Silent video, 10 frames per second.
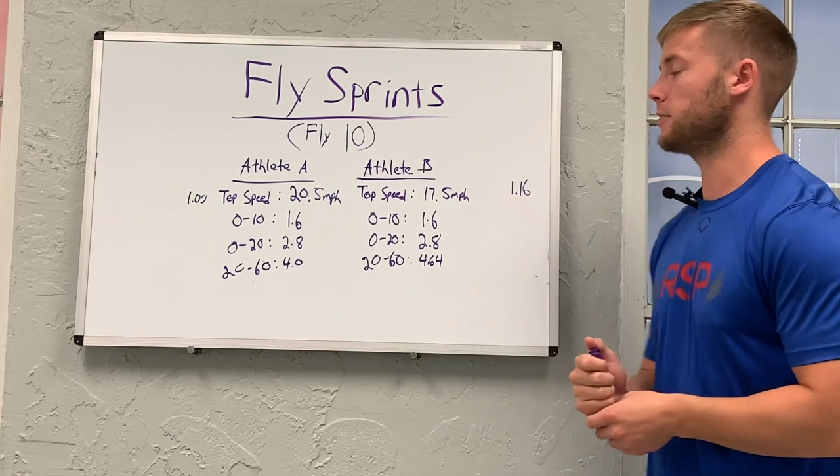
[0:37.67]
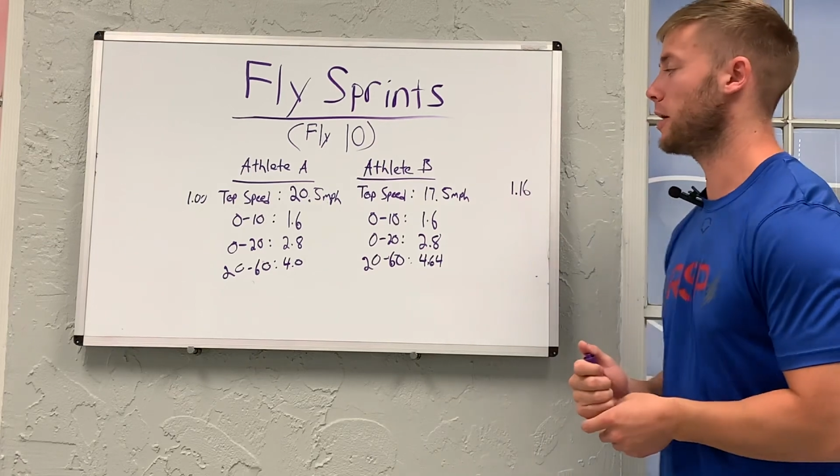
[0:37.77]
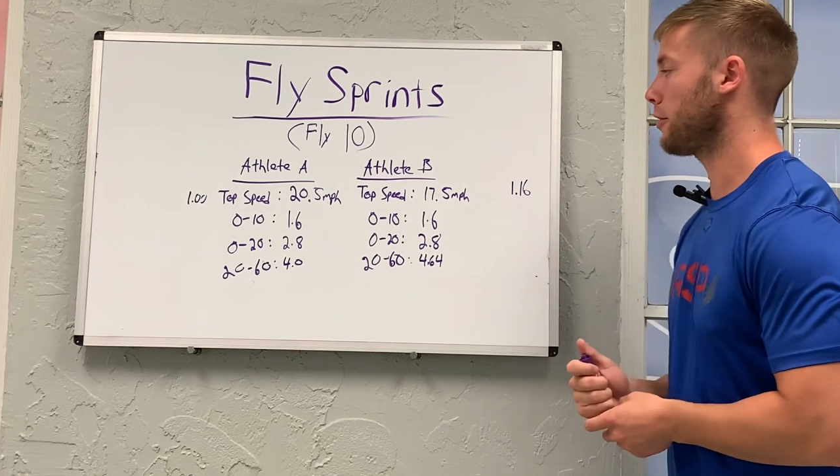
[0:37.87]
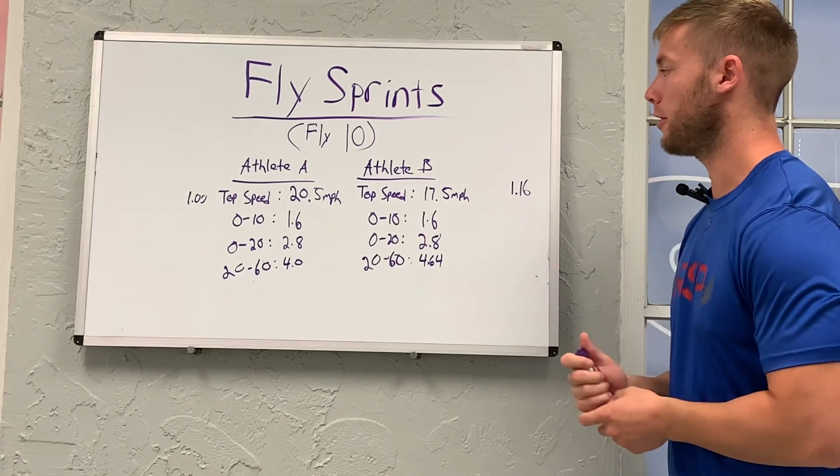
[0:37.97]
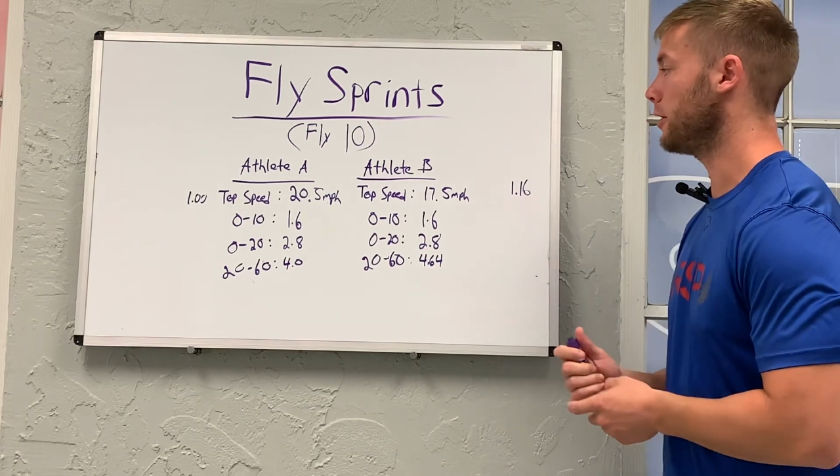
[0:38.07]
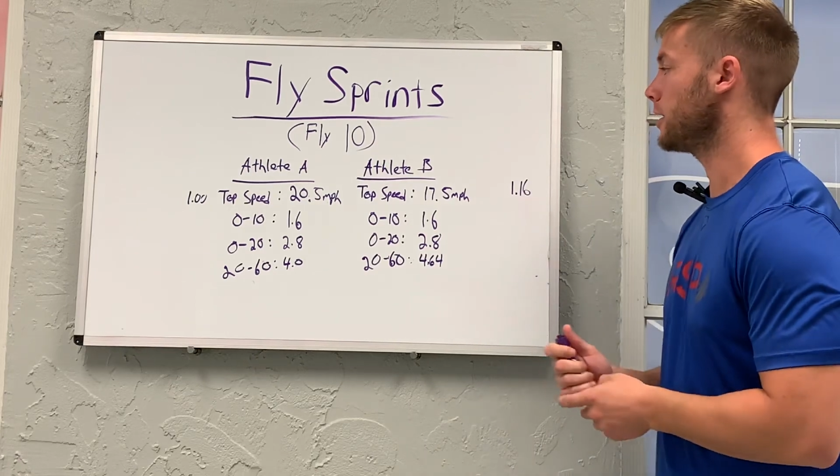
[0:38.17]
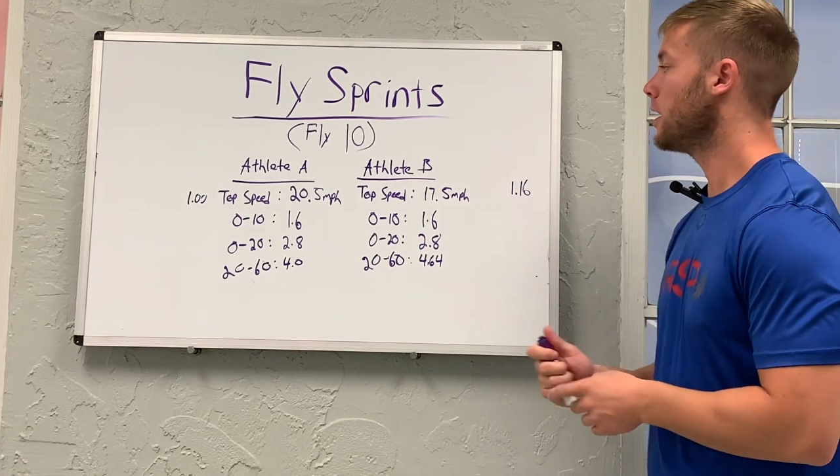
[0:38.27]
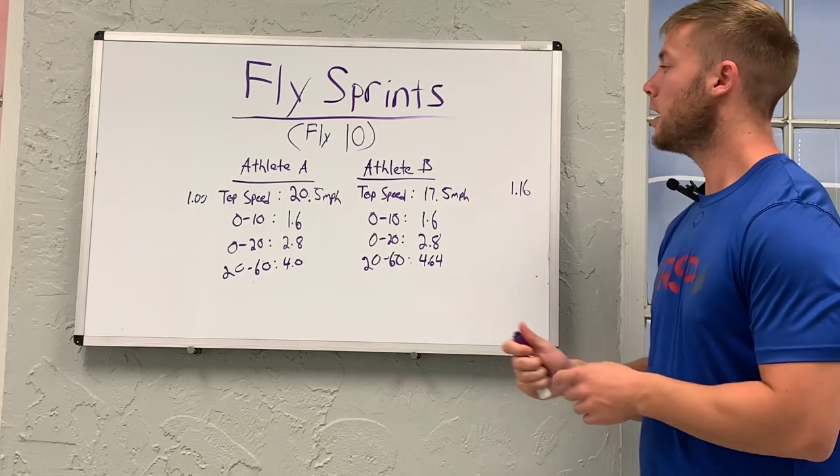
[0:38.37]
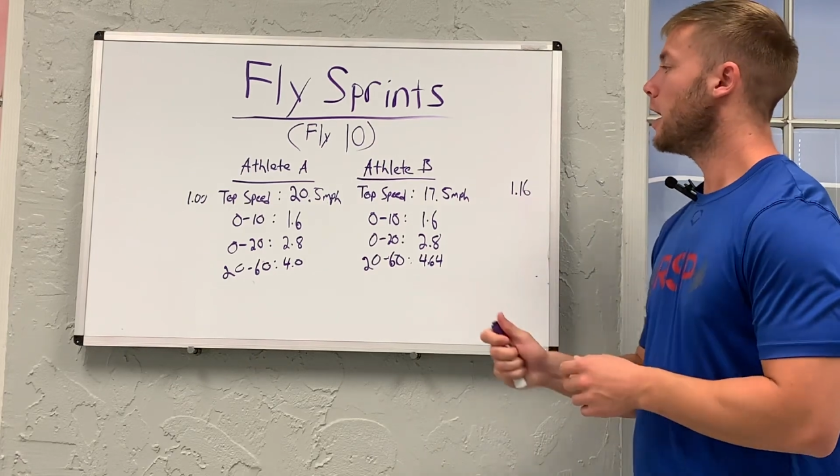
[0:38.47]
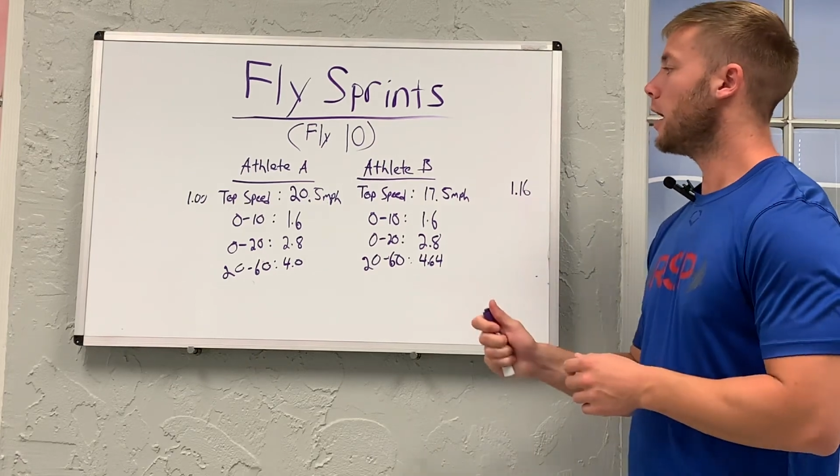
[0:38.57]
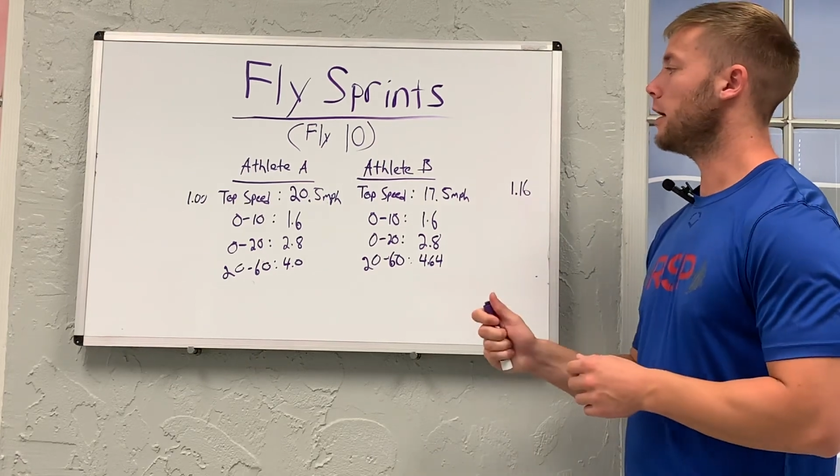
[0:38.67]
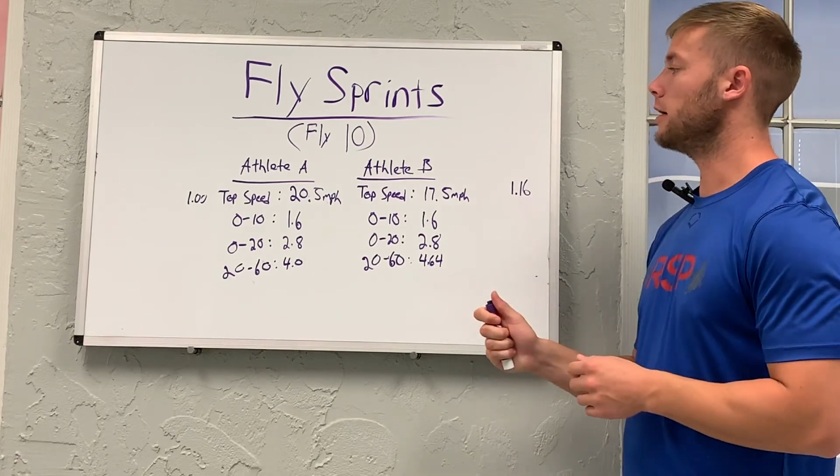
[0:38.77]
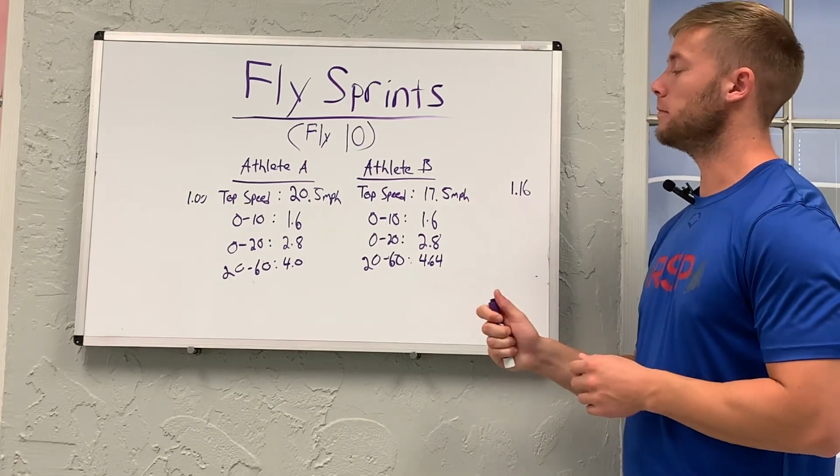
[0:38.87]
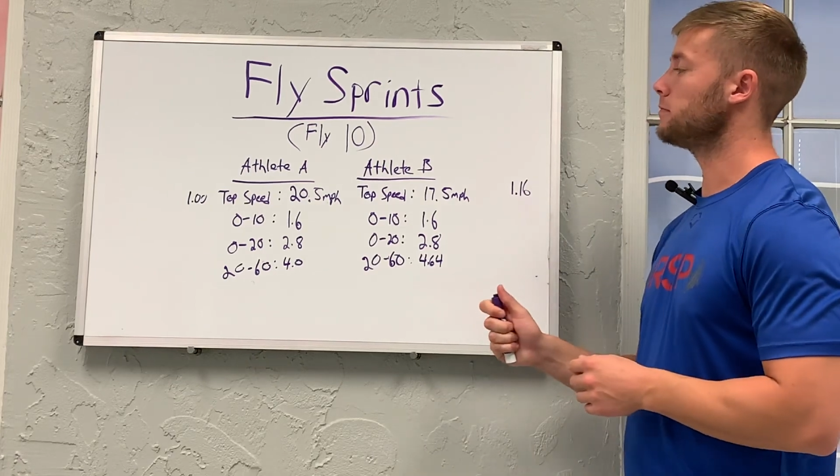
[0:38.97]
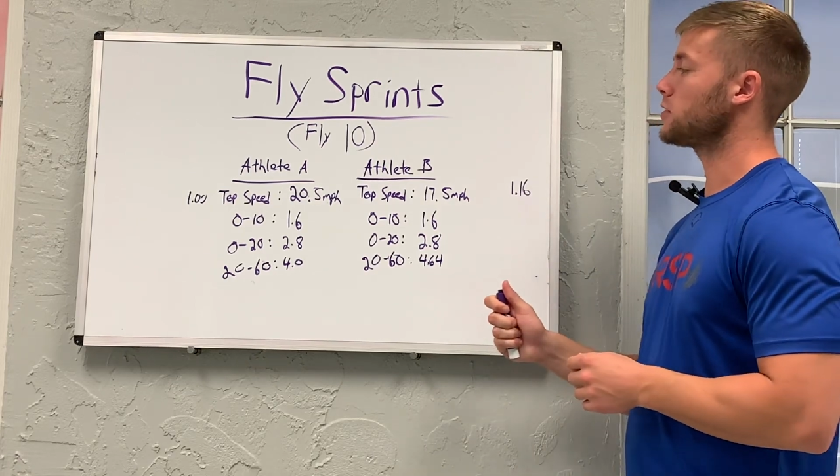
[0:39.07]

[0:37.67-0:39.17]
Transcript: about 30.